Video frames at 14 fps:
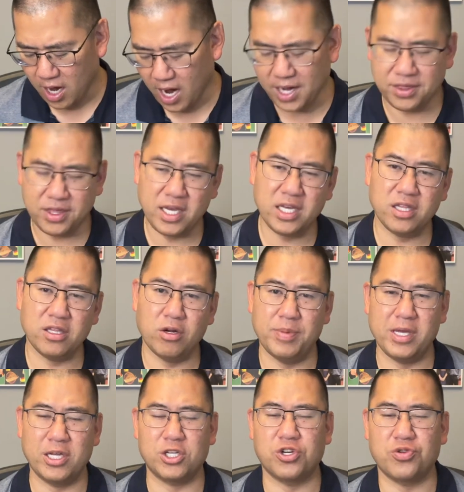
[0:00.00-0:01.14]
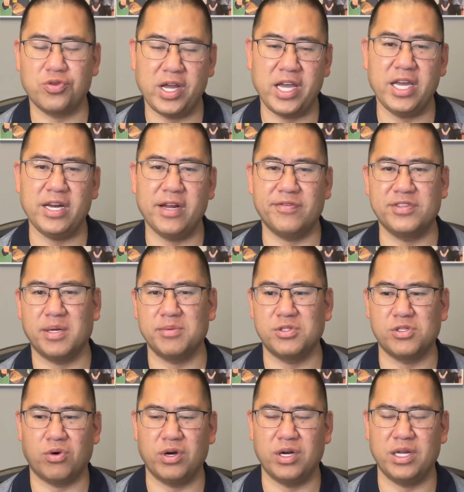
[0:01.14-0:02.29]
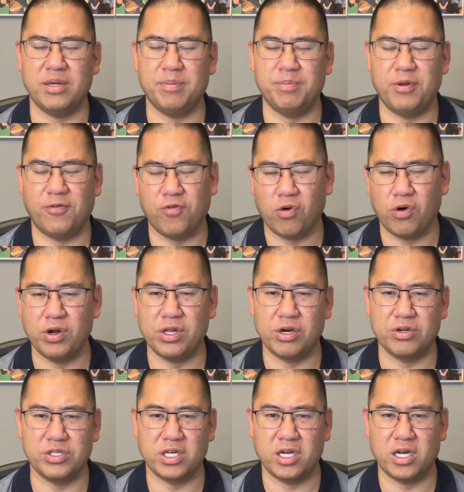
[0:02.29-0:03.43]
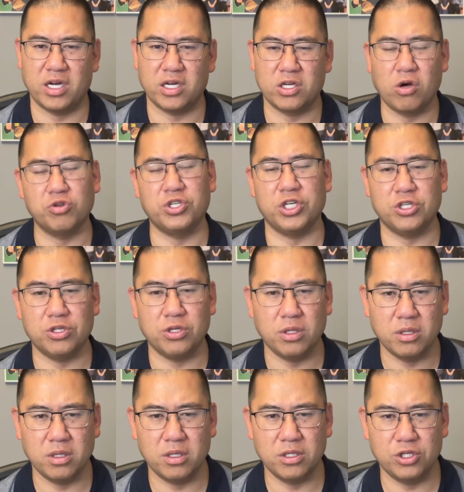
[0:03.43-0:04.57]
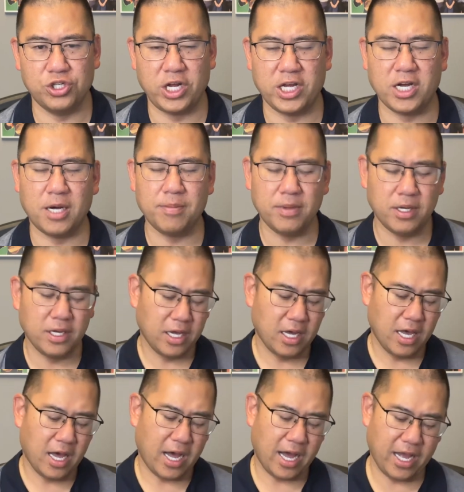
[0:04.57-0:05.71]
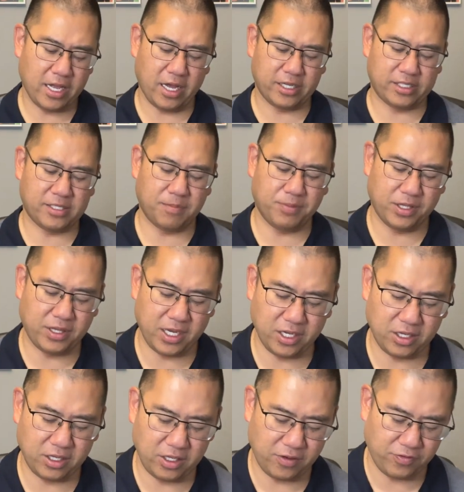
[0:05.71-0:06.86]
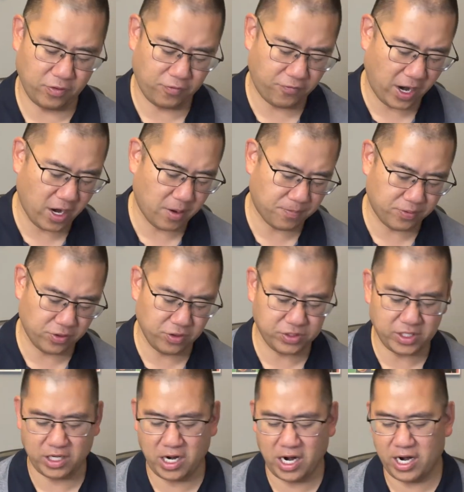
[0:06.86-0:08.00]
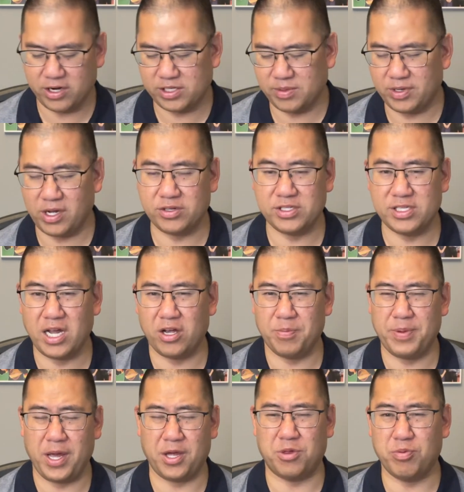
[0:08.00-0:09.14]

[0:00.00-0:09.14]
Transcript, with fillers: I think there'll be a trade of some sort before there's a coaching shakeup. I, I simply think if you fire Bruce and then hire someone else, now you're paying